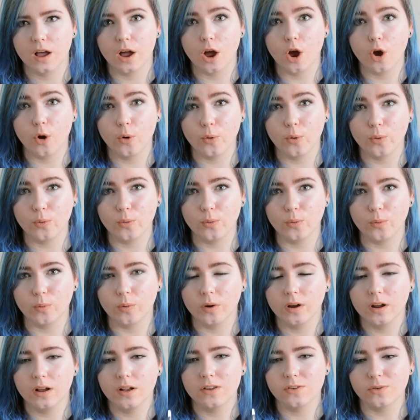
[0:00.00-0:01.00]
oh,
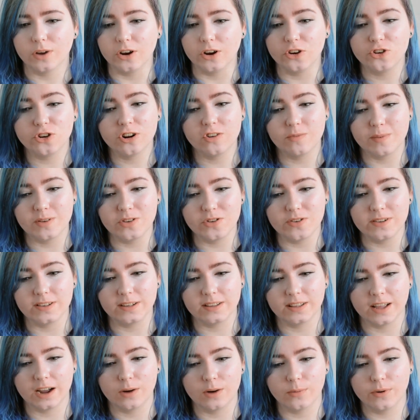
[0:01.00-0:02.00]
so I shouldn't have been
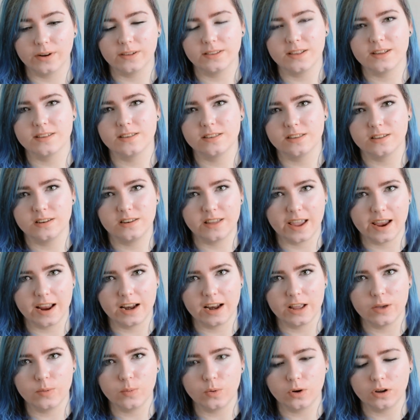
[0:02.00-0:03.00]
using that, whereas this is a
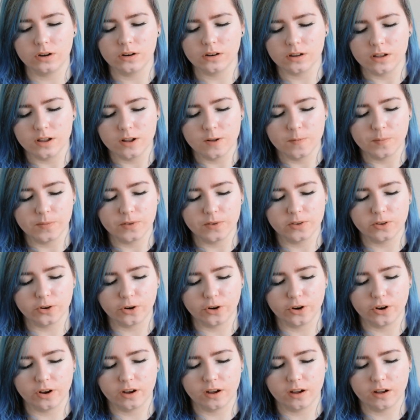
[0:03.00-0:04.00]
daily one.
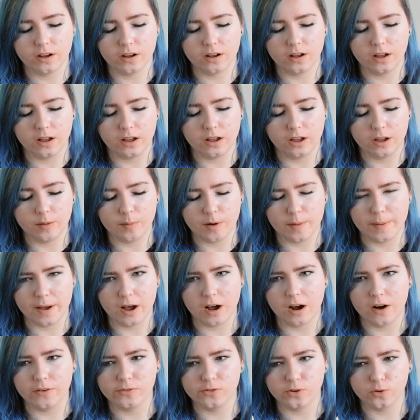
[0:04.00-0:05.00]
So
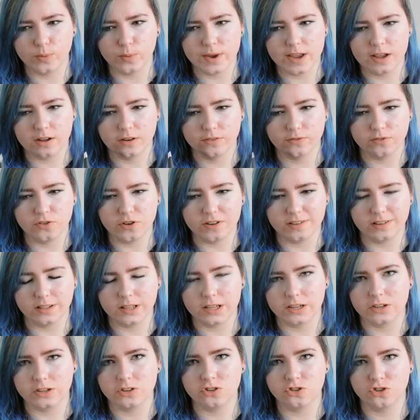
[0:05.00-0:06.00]
about after a week of using
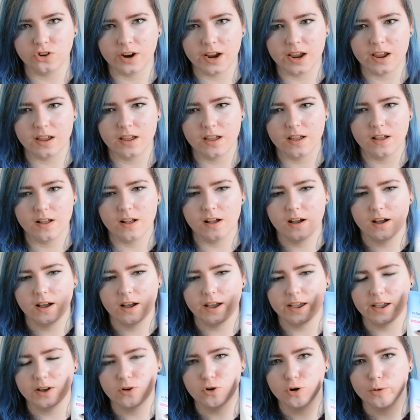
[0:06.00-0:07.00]
this straight,
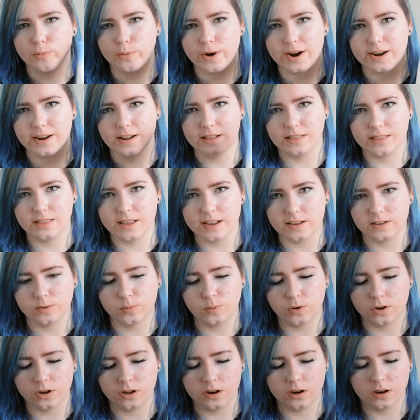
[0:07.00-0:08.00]
I incorporated this
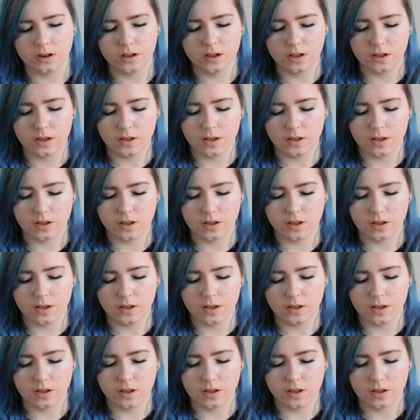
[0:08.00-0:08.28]
one.